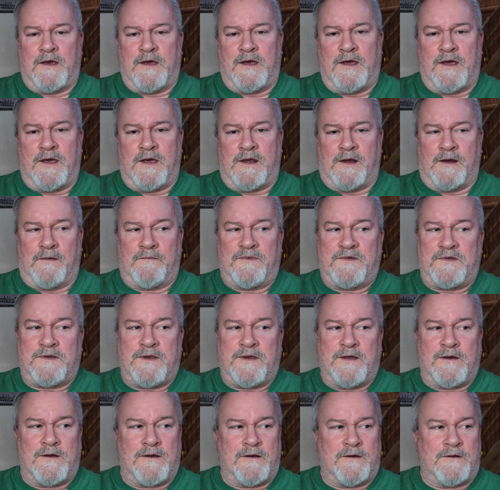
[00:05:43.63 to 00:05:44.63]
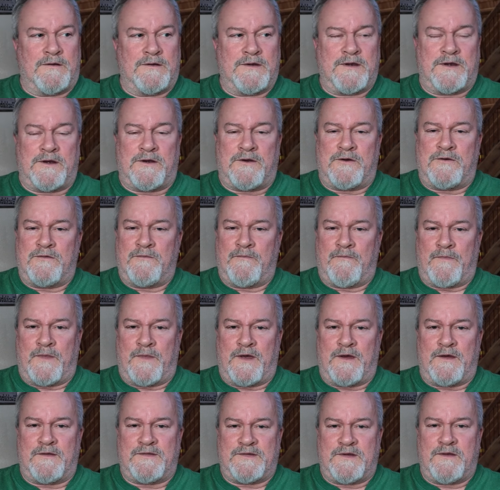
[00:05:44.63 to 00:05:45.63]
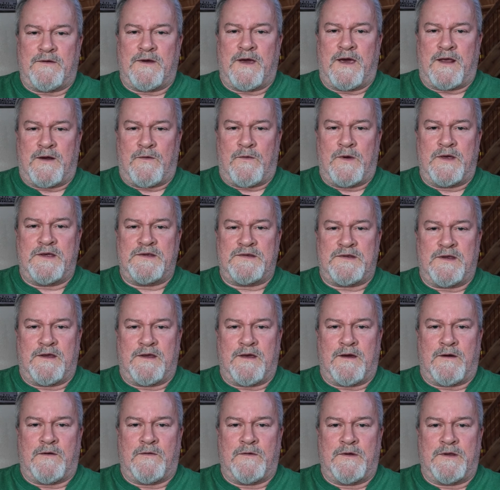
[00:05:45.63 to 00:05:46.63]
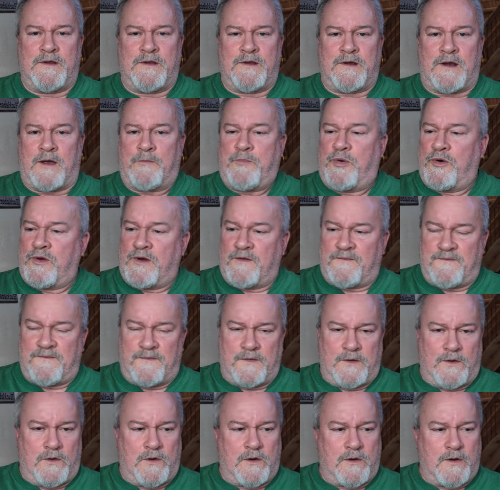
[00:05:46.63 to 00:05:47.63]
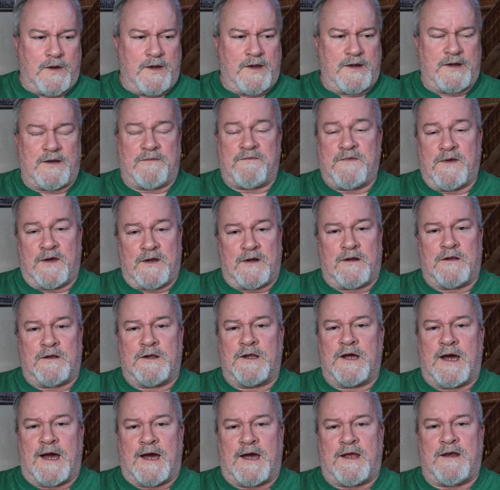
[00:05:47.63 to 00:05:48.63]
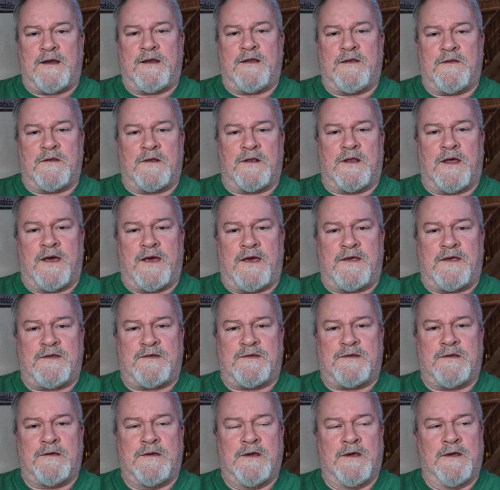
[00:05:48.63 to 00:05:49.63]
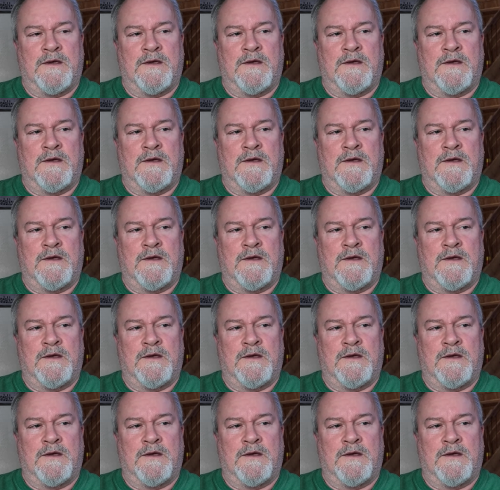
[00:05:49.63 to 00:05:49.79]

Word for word: And I'm still, you know, I still got a ways to go with it. I put a floor in. I've done a lot in the last